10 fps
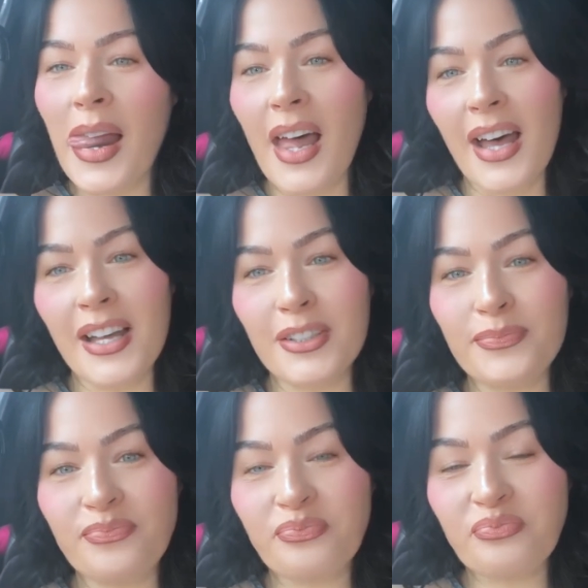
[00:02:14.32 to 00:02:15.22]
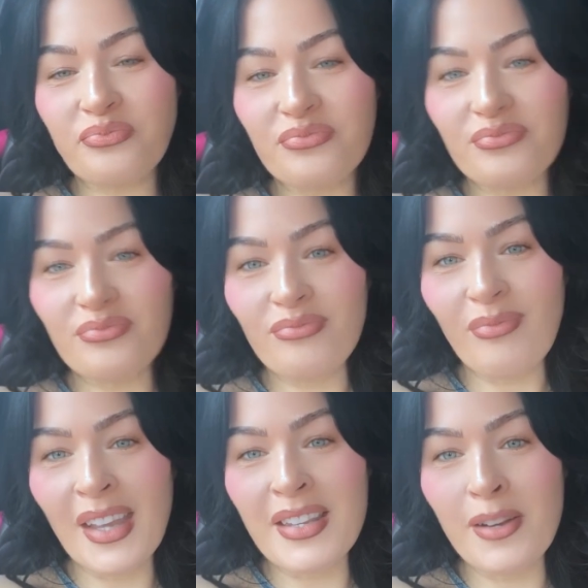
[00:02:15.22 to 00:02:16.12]
um
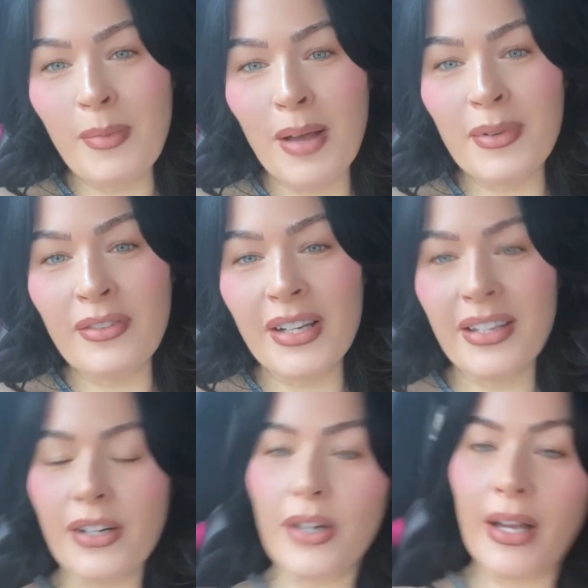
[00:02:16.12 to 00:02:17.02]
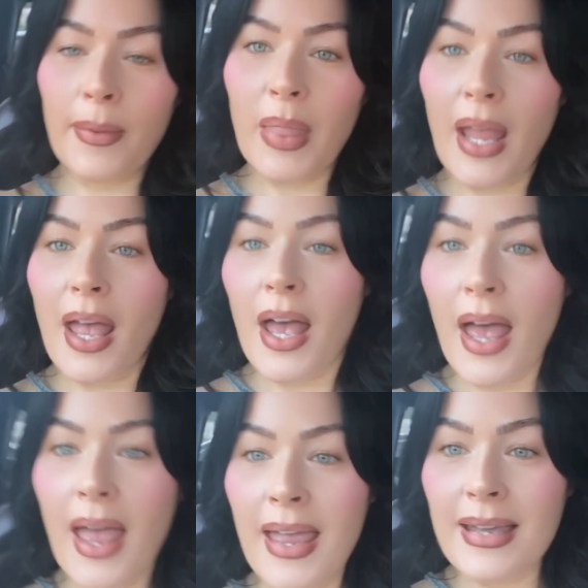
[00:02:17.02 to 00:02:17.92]
See mommy right there. Okay,
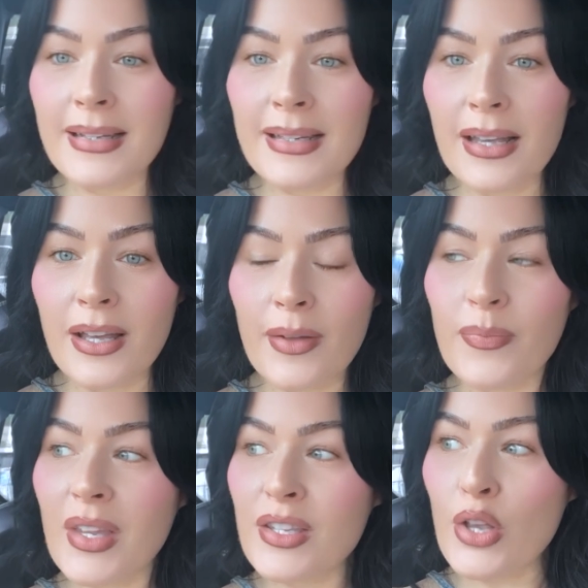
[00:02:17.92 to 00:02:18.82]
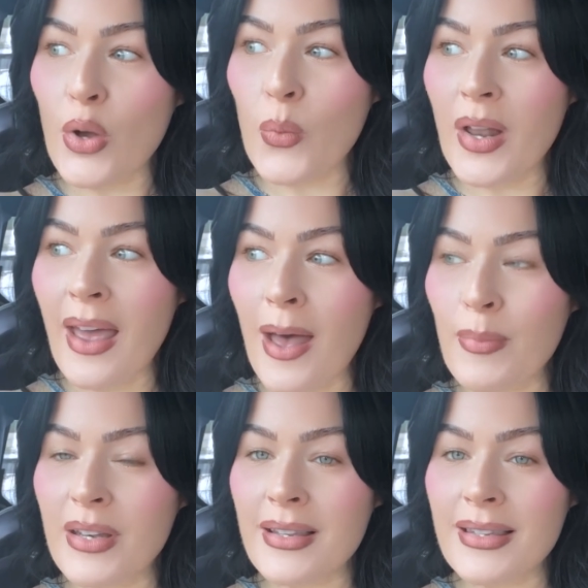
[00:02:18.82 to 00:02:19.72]
and uh so what
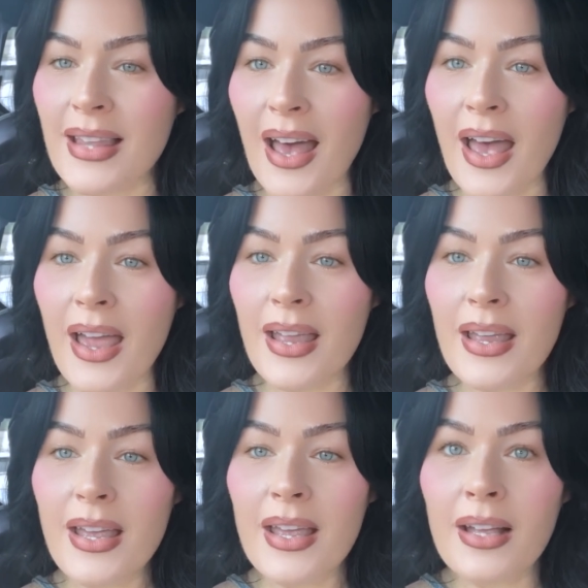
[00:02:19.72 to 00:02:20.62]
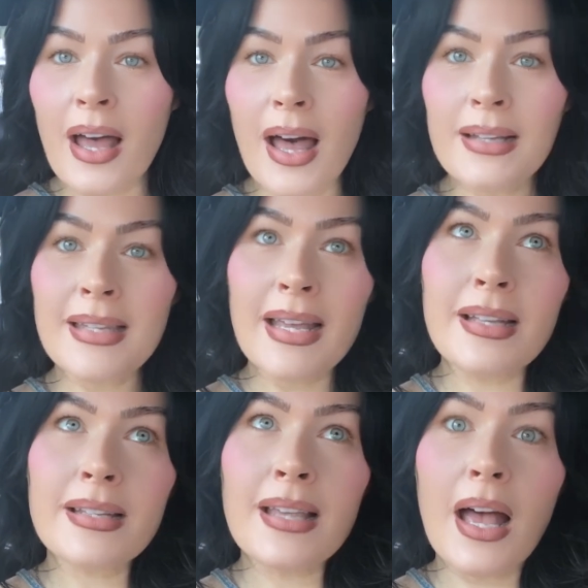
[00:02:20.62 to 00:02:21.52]
happened is that cocktail
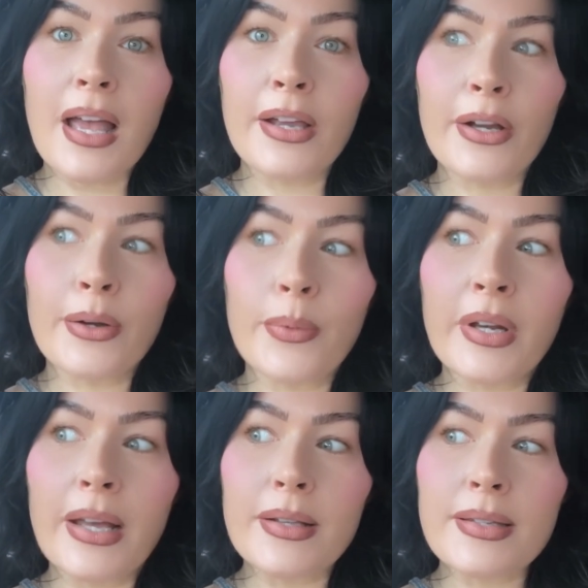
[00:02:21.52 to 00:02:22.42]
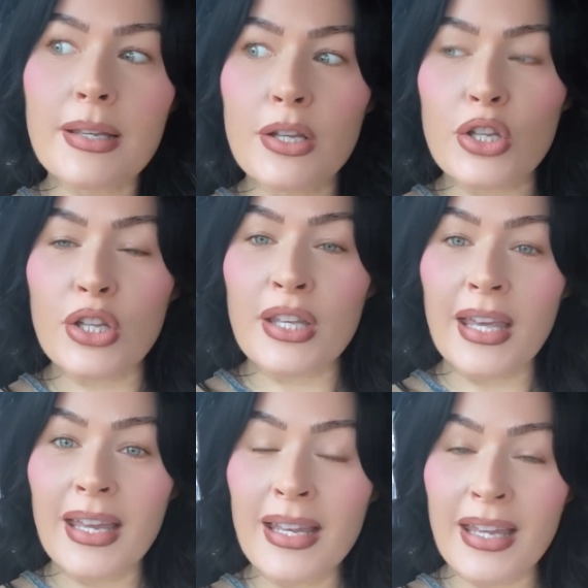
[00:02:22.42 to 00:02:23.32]
attire, what else,
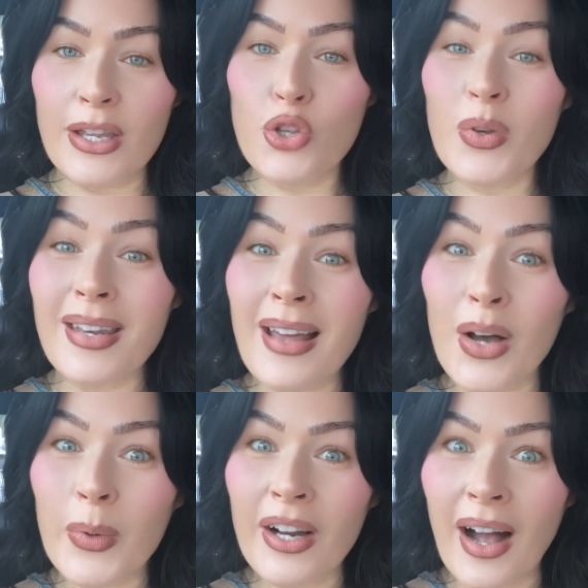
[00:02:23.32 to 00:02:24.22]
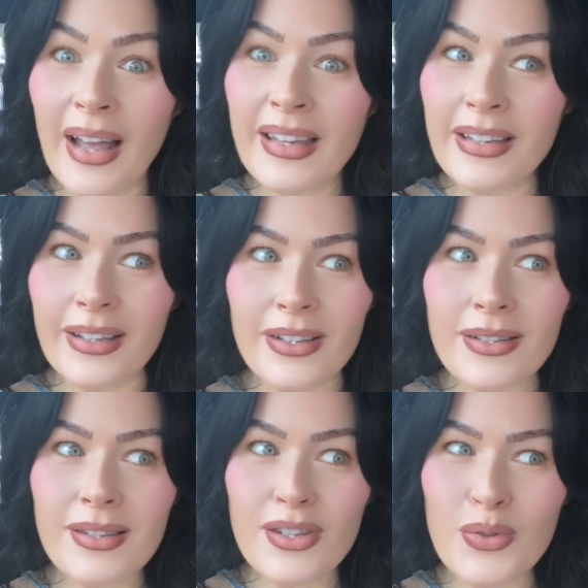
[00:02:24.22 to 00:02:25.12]
kitten he you cannot wear high
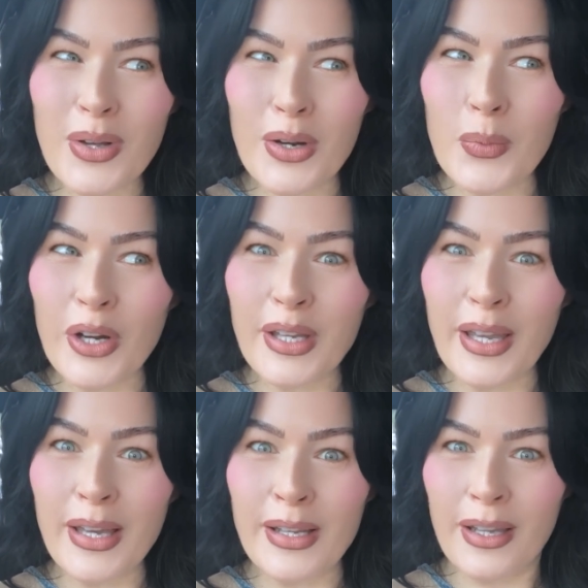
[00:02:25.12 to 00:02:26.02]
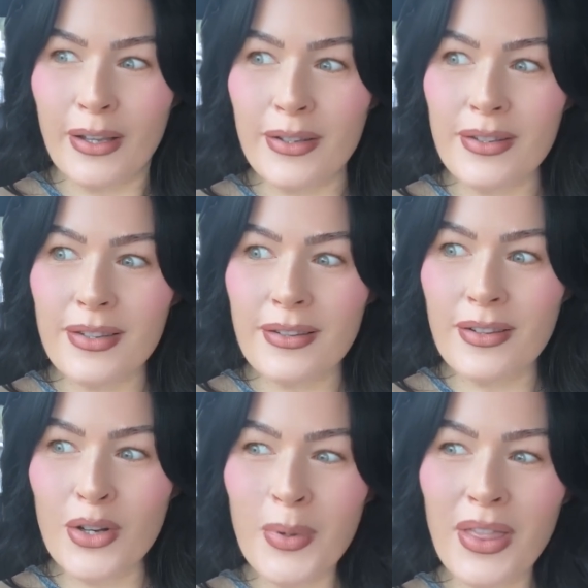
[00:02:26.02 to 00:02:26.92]
heels. You got to wear kitten heels.
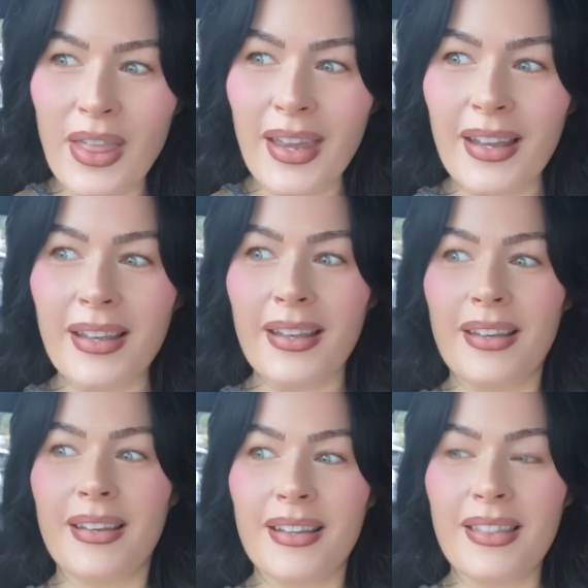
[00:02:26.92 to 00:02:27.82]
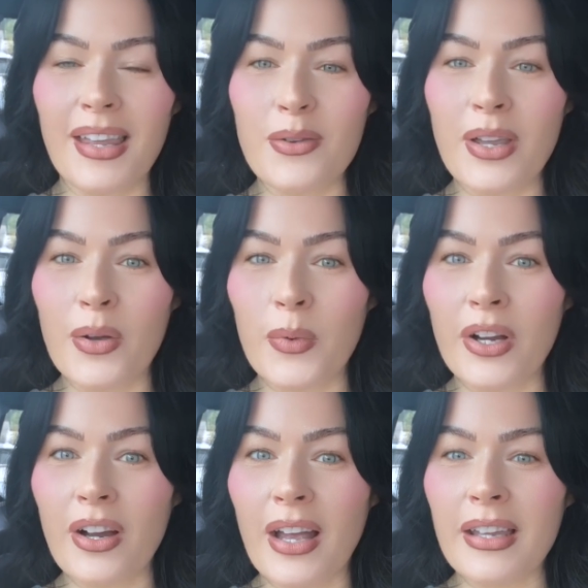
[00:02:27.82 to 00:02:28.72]
Who would think that you can't
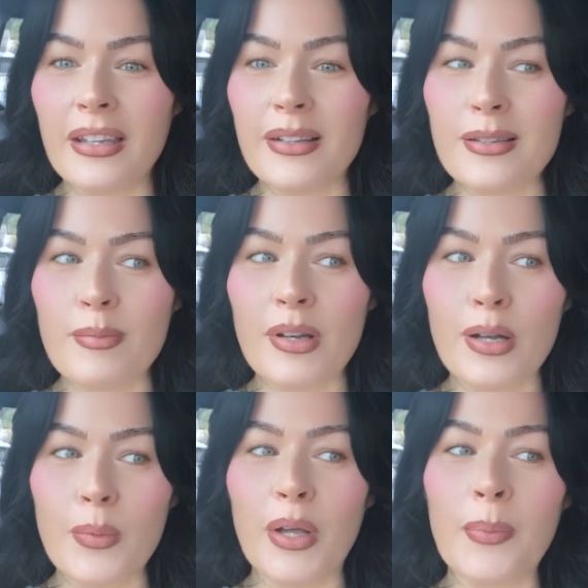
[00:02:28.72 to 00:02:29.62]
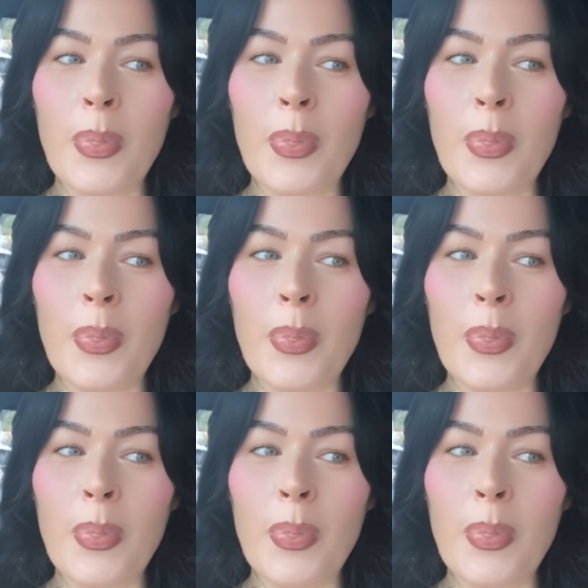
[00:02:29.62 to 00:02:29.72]
wear high heels? But anyway,